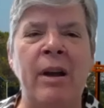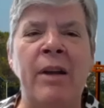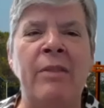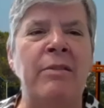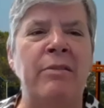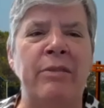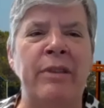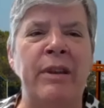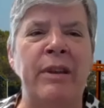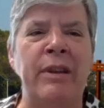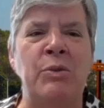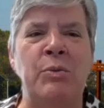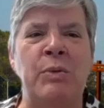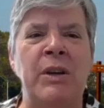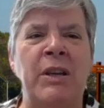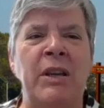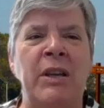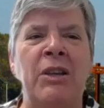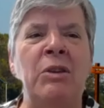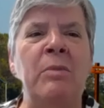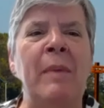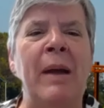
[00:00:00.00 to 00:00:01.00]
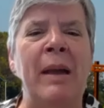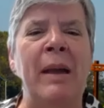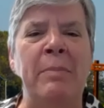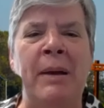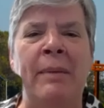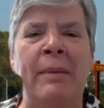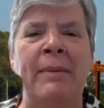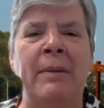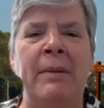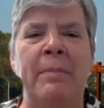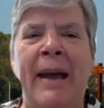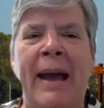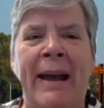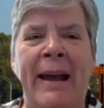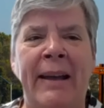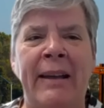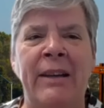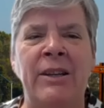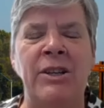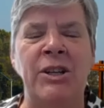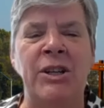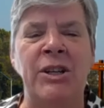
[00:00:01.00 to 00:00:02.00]
other things where again you might be able to
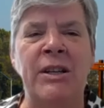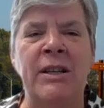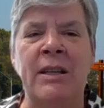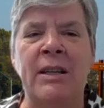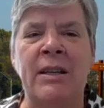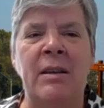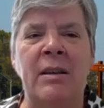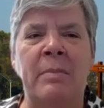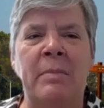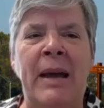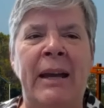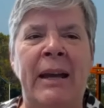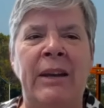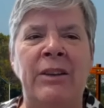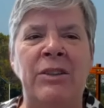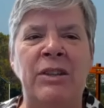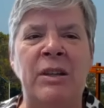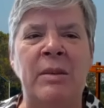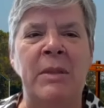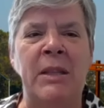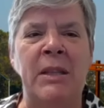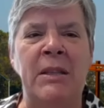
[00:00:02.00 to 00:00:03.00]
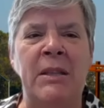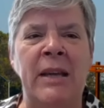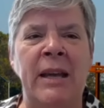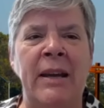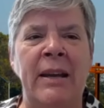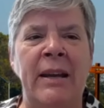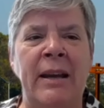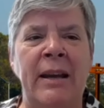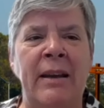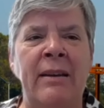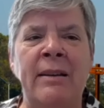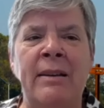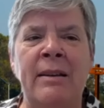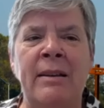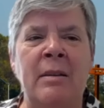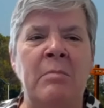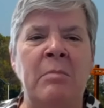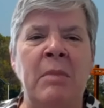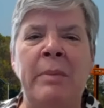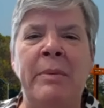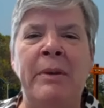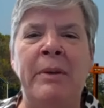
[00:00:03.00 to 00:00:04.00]
package package some of the data
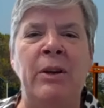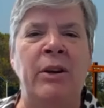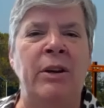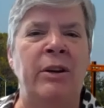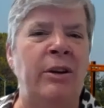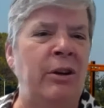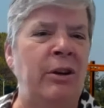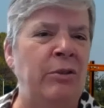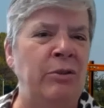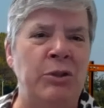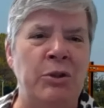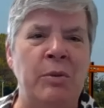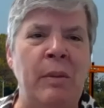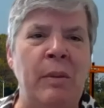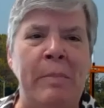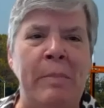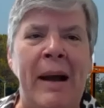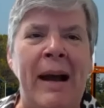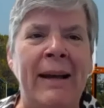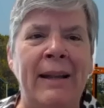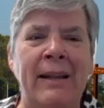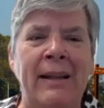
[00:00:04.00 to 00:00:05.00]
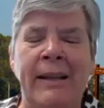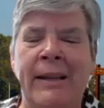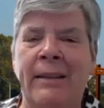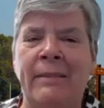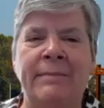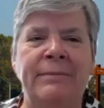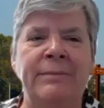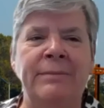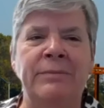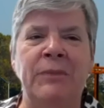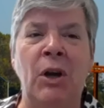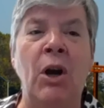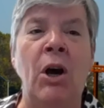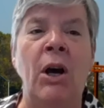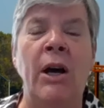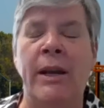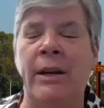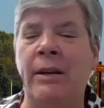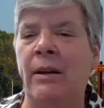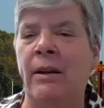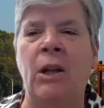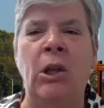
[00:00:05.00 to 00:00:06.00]
maybe you're going to go do a pilot
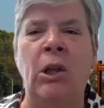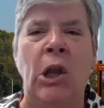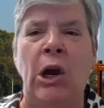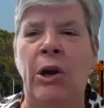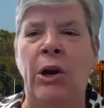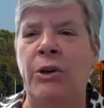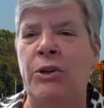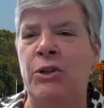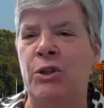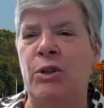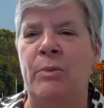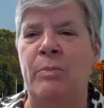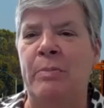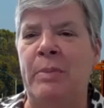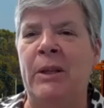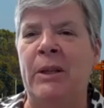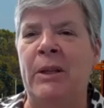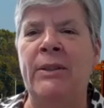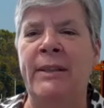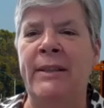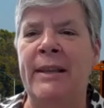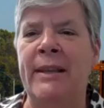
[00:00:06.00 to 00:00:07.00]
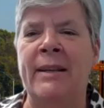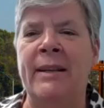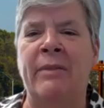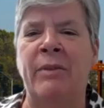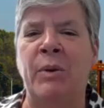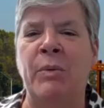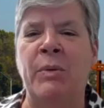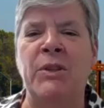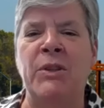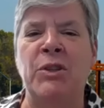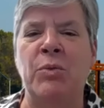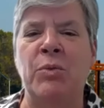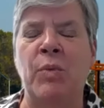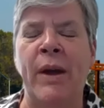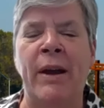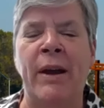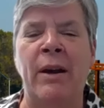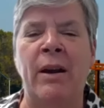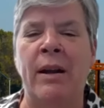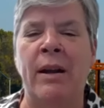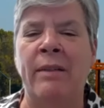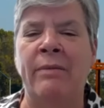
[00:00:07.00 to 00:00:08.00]
on a large building that everyone's
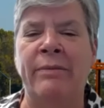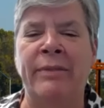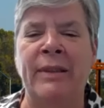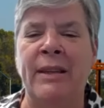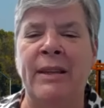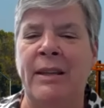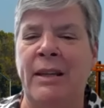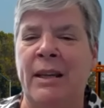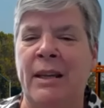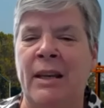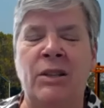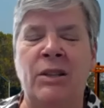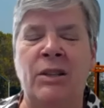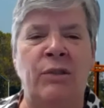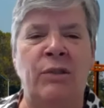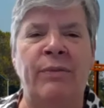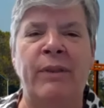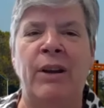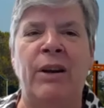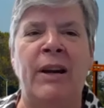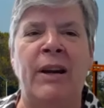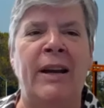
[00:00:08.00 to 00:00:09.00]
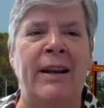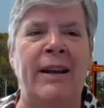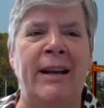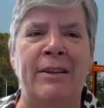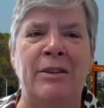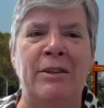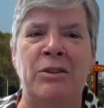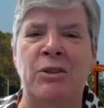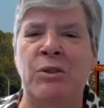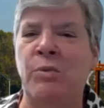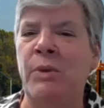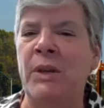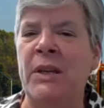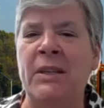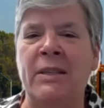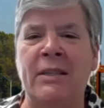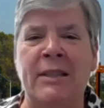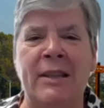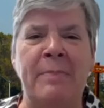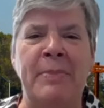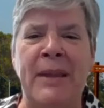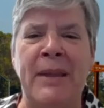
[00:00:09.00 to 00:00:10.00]
aware of and just figure out how to
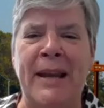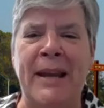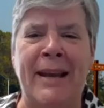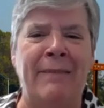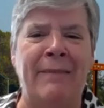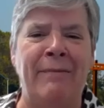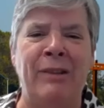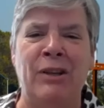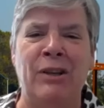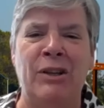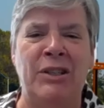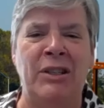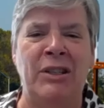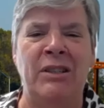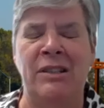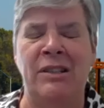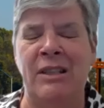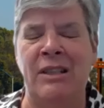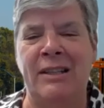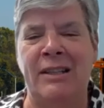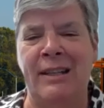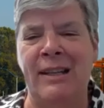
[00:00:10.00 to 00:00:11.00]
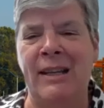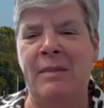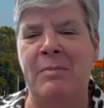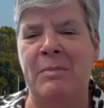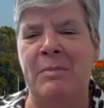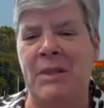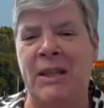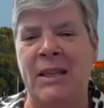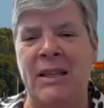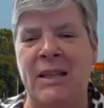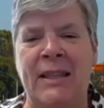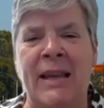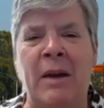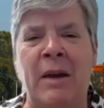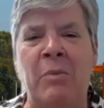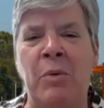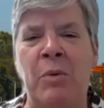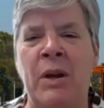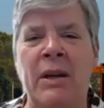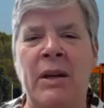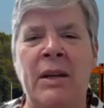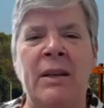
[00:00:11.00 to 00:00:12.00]
squeeze something out of your existing team to get that
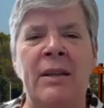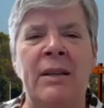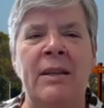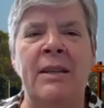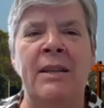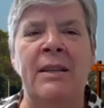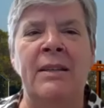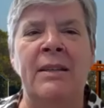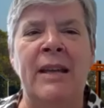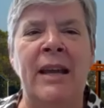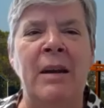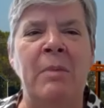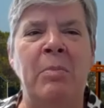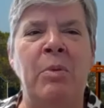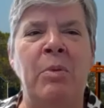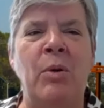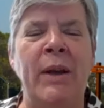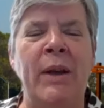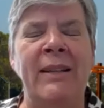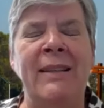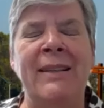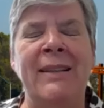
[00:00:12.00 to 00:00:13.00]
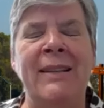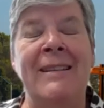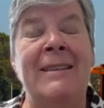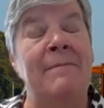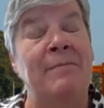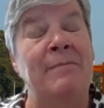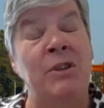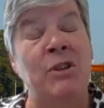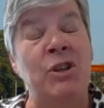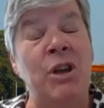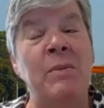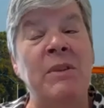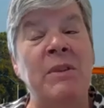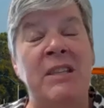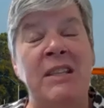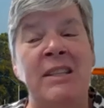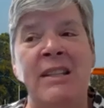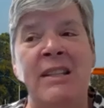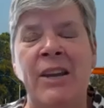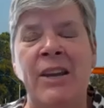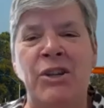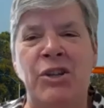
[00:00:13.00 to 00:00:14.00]
one data point there's always a
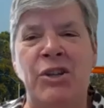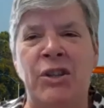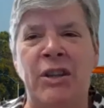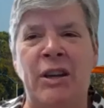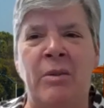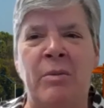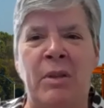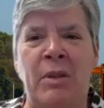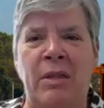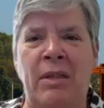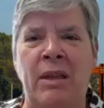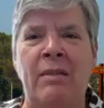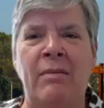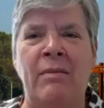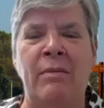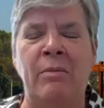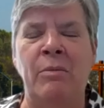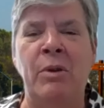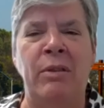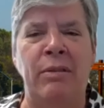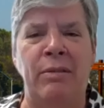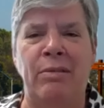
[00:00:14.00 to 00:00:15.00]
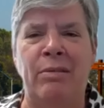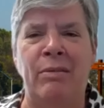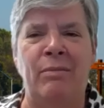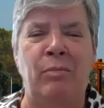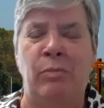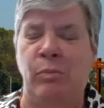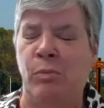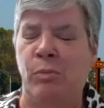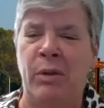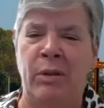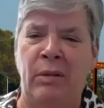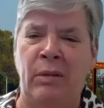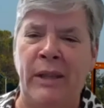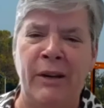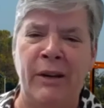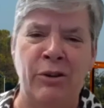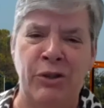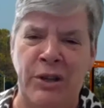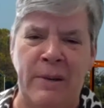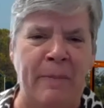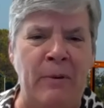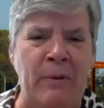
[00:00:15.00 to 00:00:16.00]
danger there with a with with
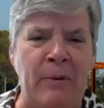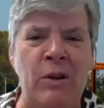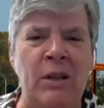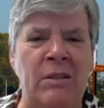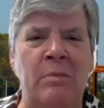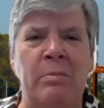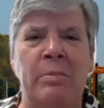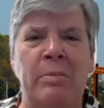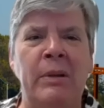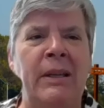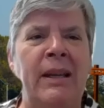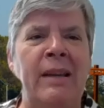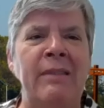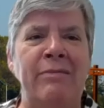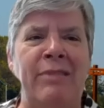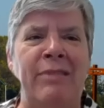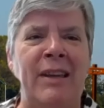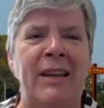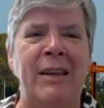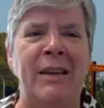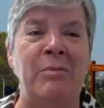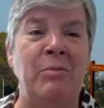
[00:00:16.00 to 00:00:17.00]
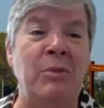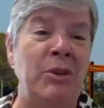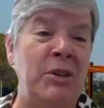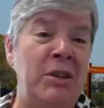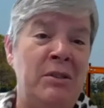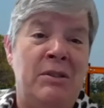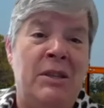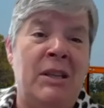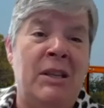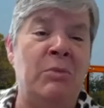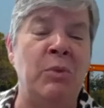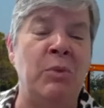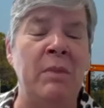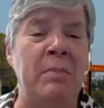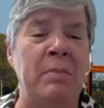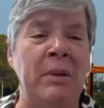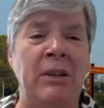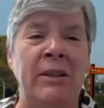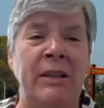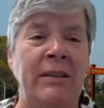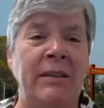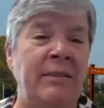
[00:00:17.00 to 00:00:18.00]
leadership who doesn't believe thinking well you did one
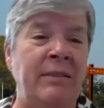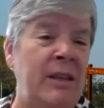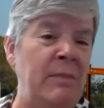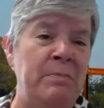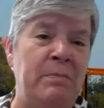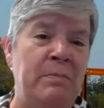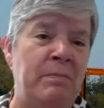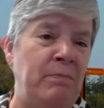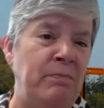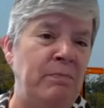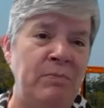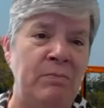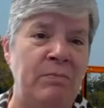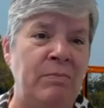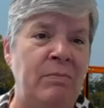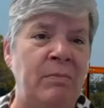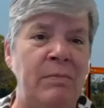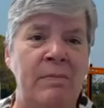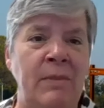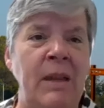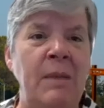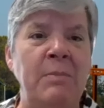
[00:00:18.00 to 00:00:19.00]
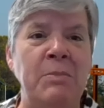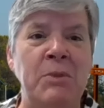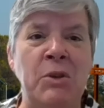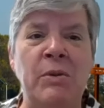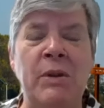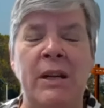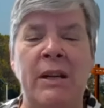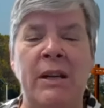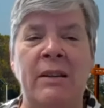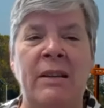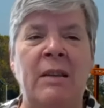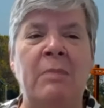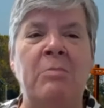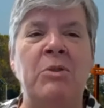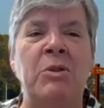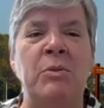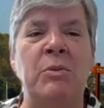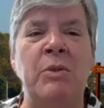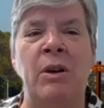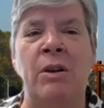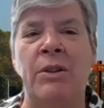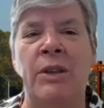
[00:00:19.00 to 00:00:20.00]
building keep keep doing it keep
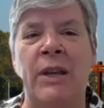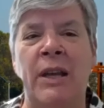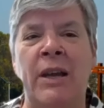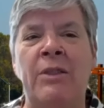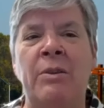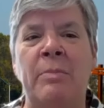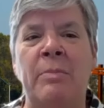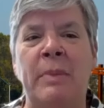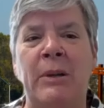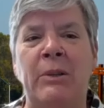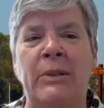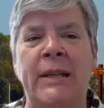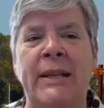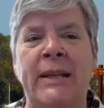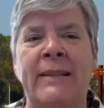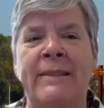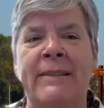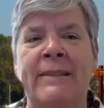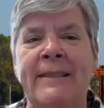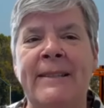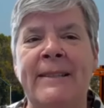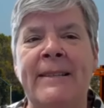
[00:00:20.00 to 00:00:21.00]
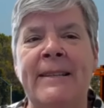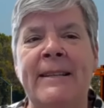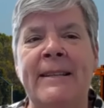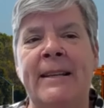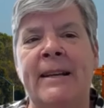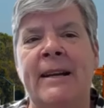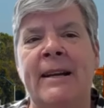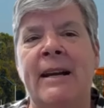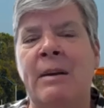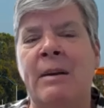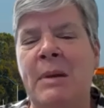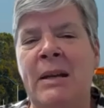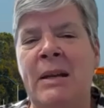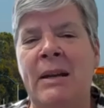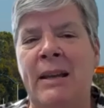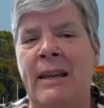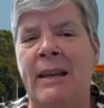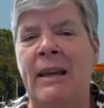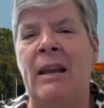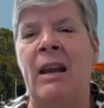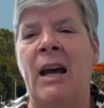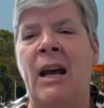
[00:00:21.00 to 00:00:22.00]
doing all the other buildings um, and
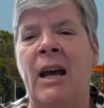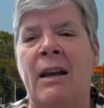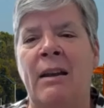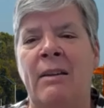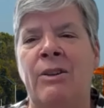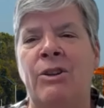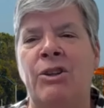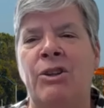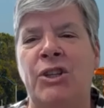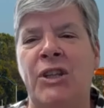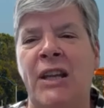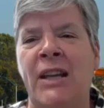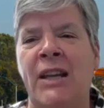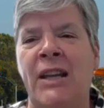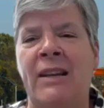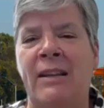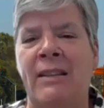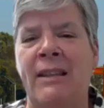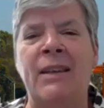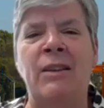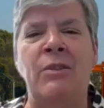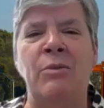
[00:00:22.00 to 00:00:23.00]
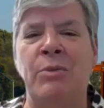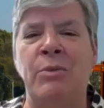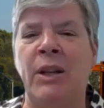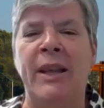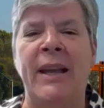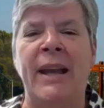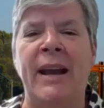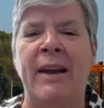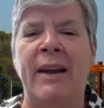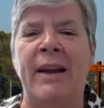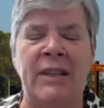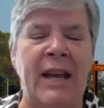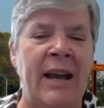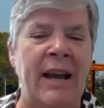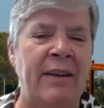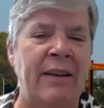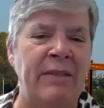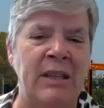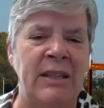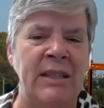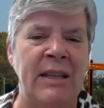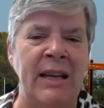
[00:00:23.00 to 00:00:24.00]
again, not understanding that you really have to
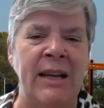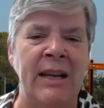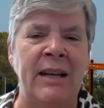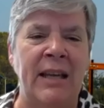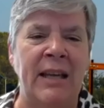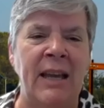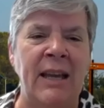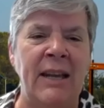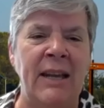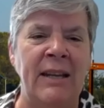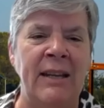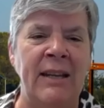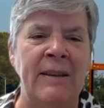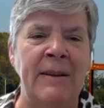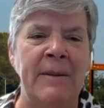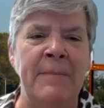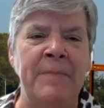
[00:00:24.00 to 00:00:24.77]
have the dedicated,